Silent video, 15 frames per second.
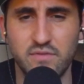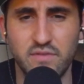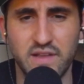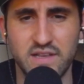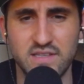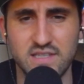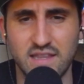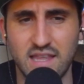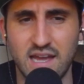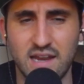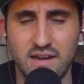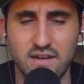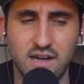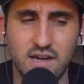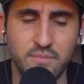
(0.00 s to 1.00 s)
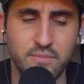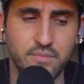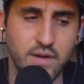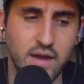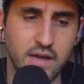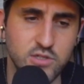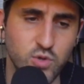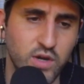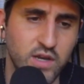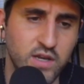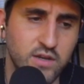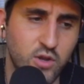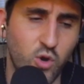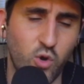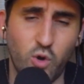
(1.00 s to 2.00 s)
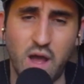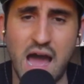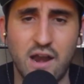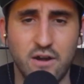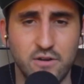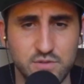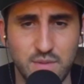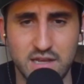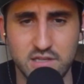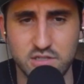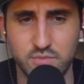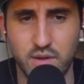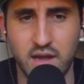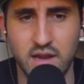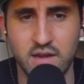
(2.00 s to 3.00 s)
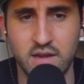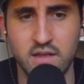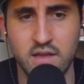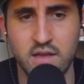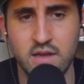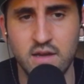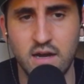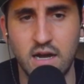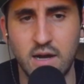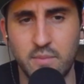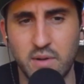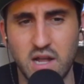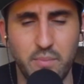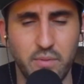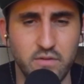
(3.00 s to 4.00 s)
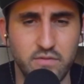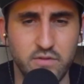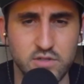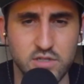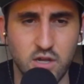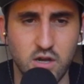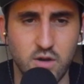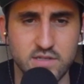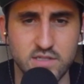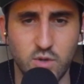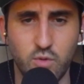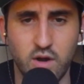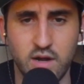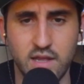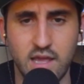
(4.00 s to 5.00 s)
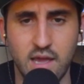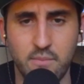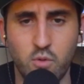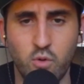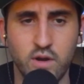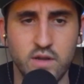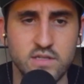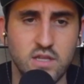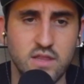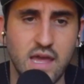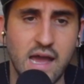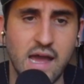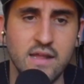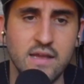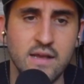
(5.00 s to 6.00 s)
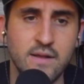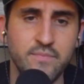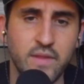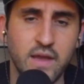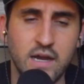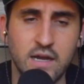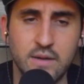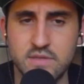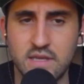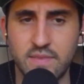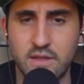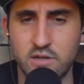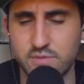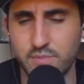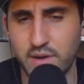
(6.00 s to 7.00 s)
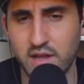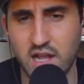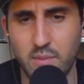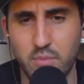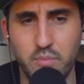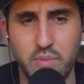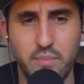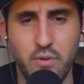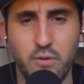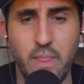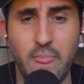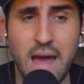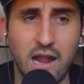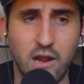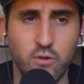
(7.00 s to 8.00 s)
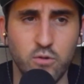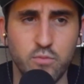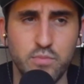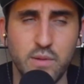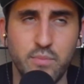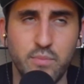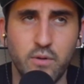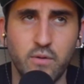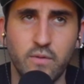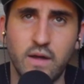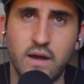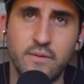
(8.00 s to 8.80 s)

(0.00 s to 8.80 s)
different things like that. I joined Cole Hatter's mastermind a couple of years ago because I wanted to get more into that. And there's been a couple people in that group, a